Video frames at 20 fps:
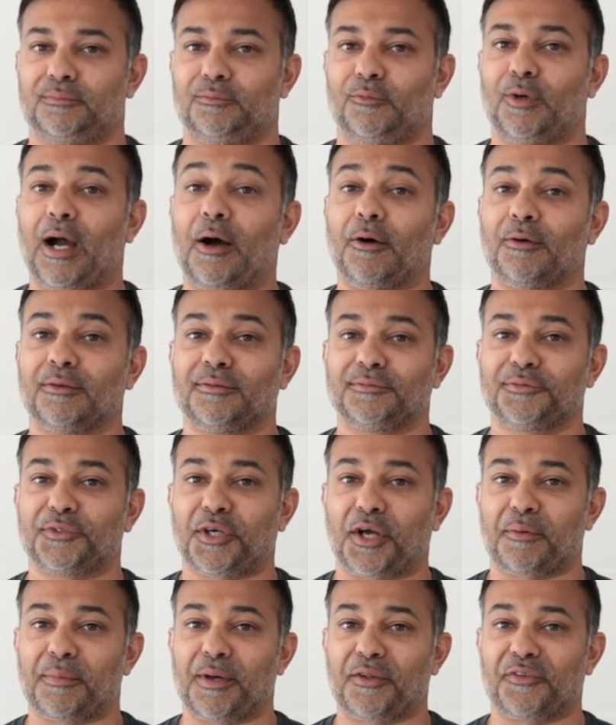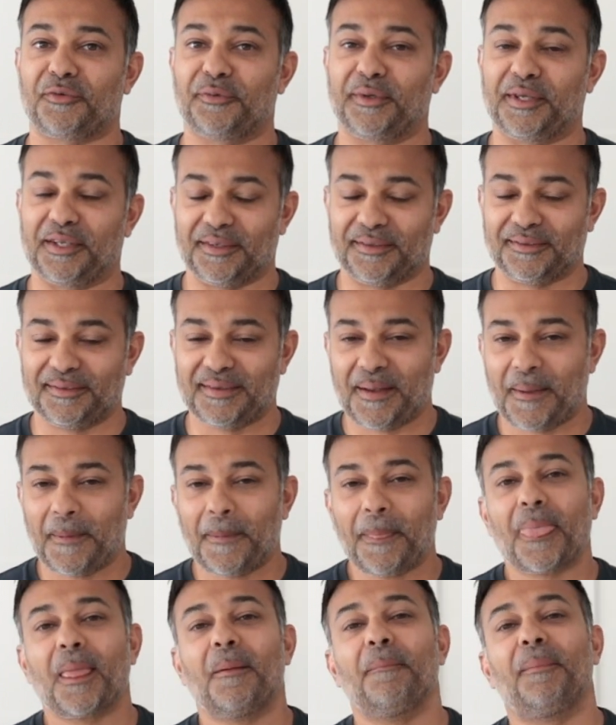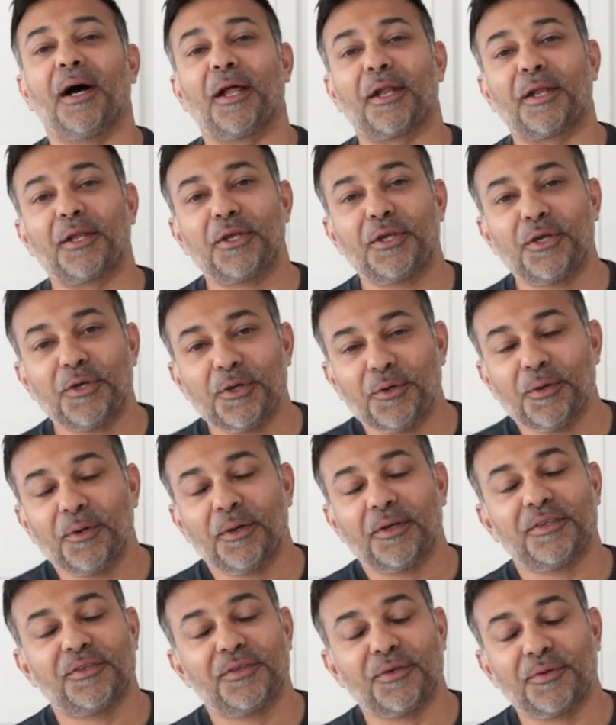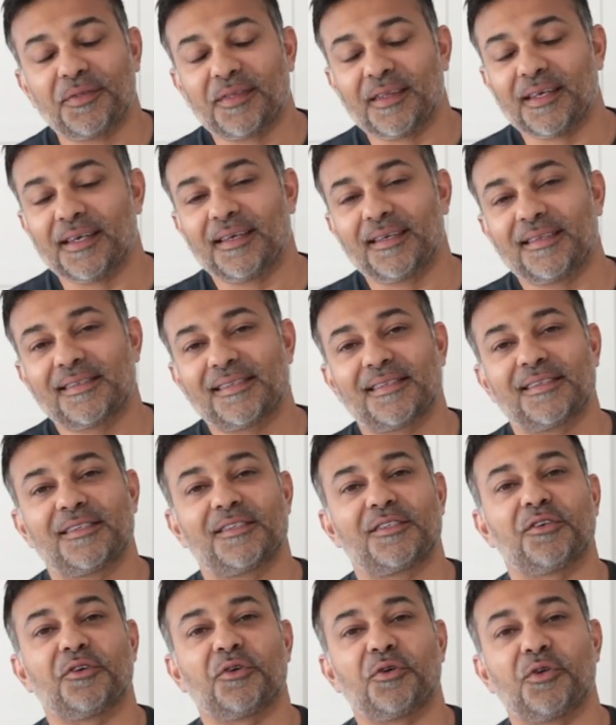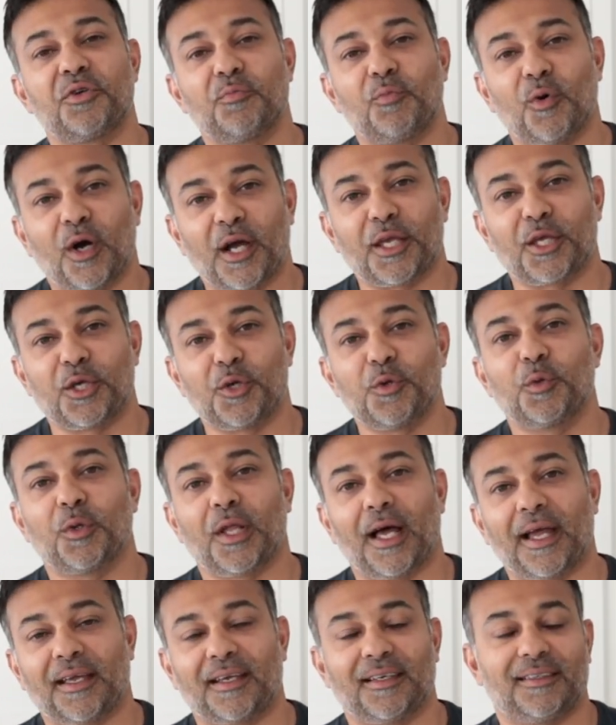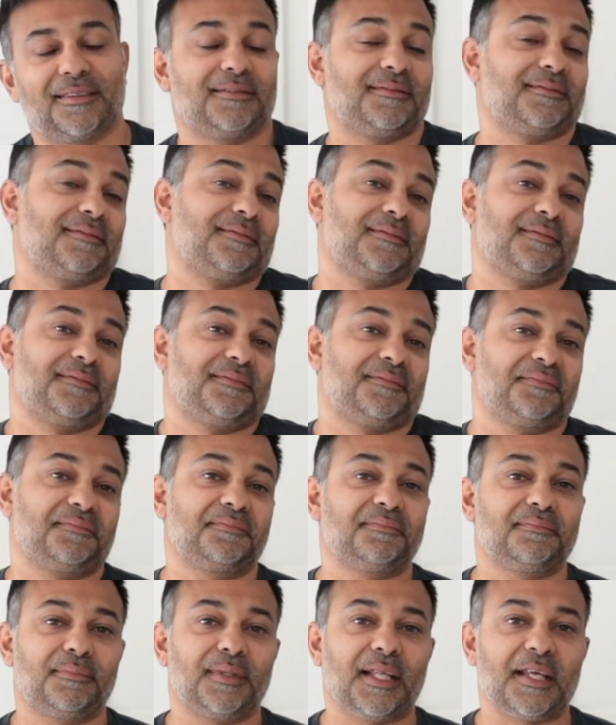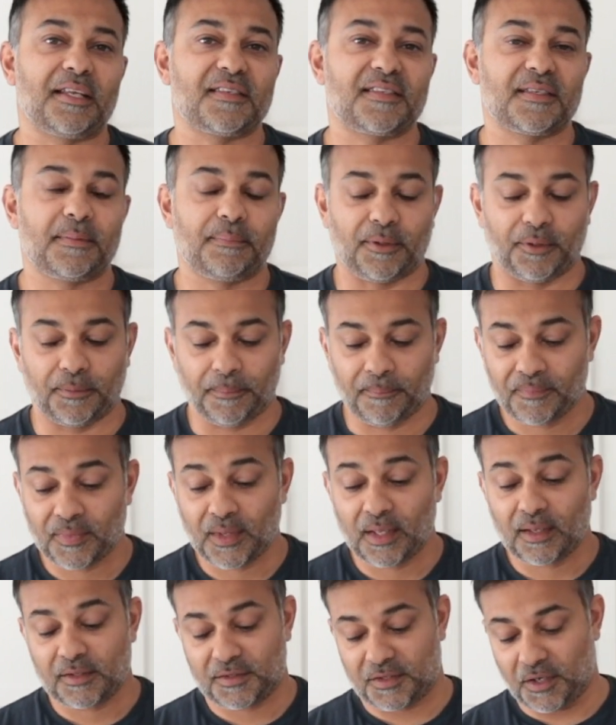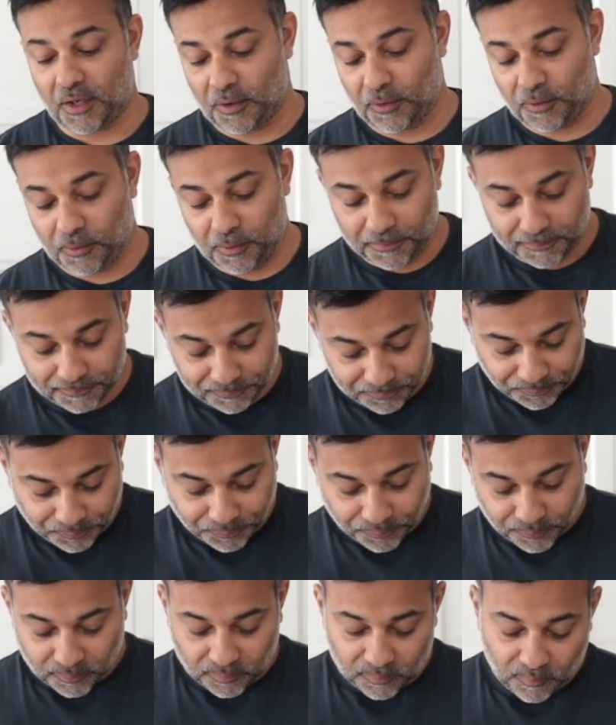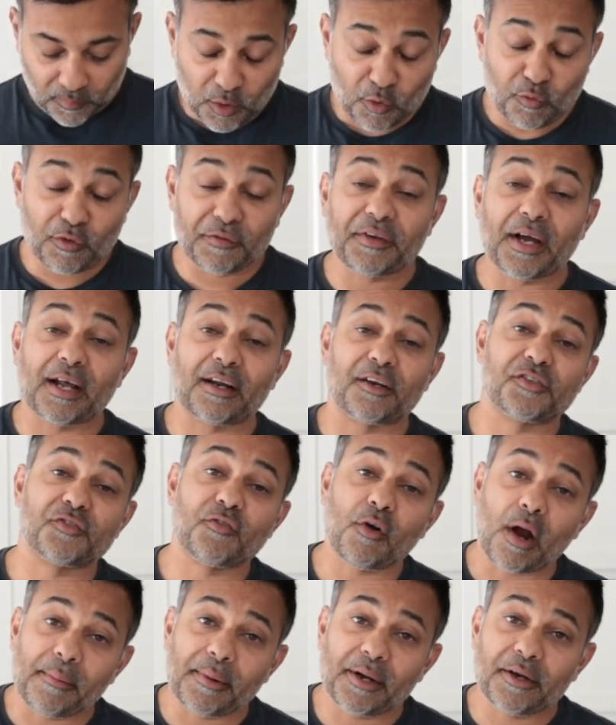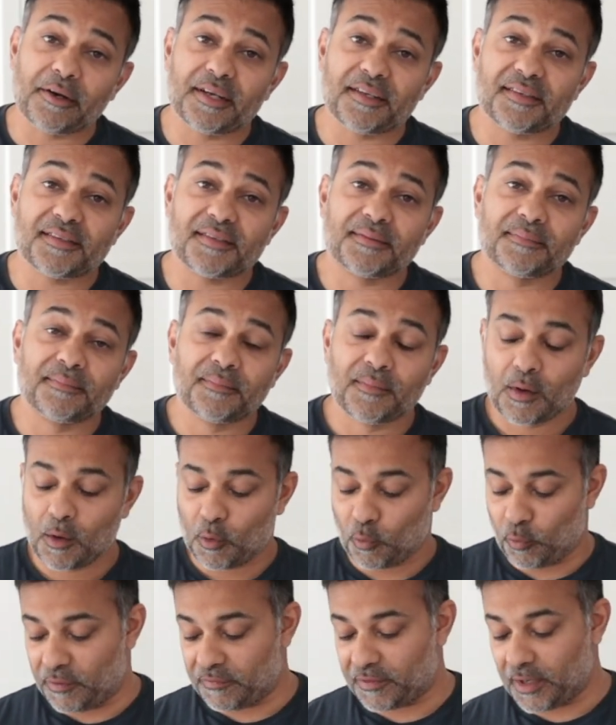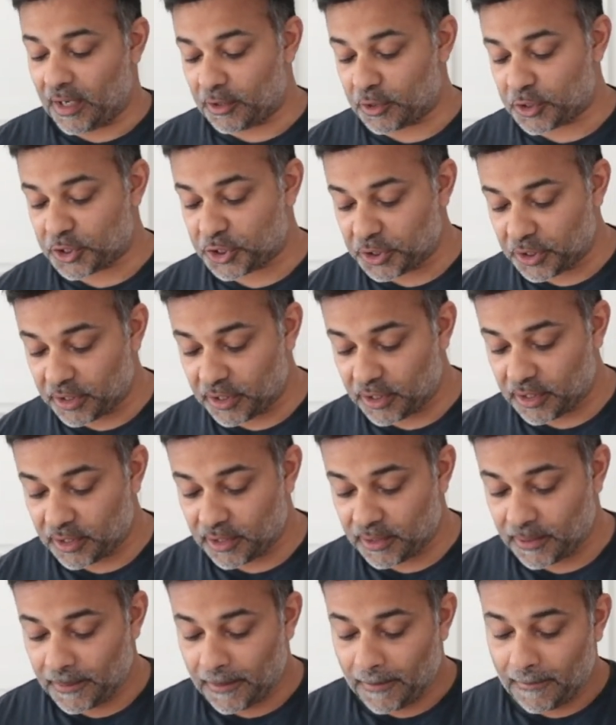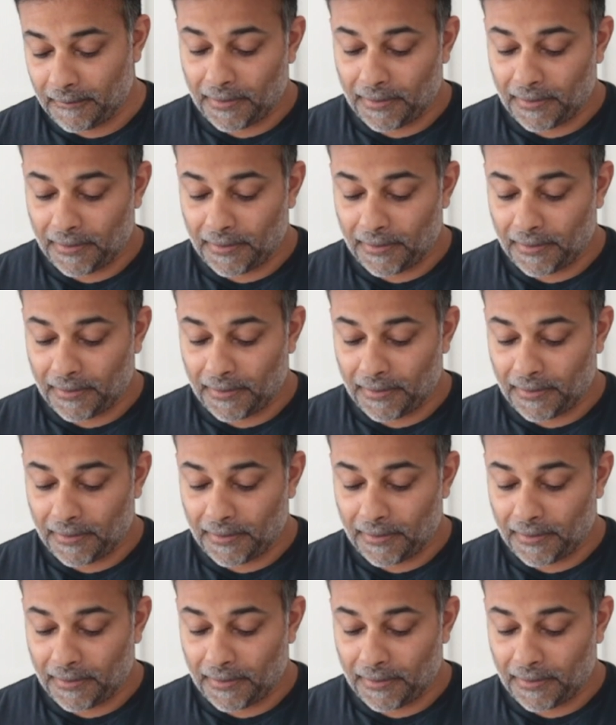Wow, talk about sweet. But you do things to what you like. Plain and simple. So we've got our strawberries, we've got our sugar,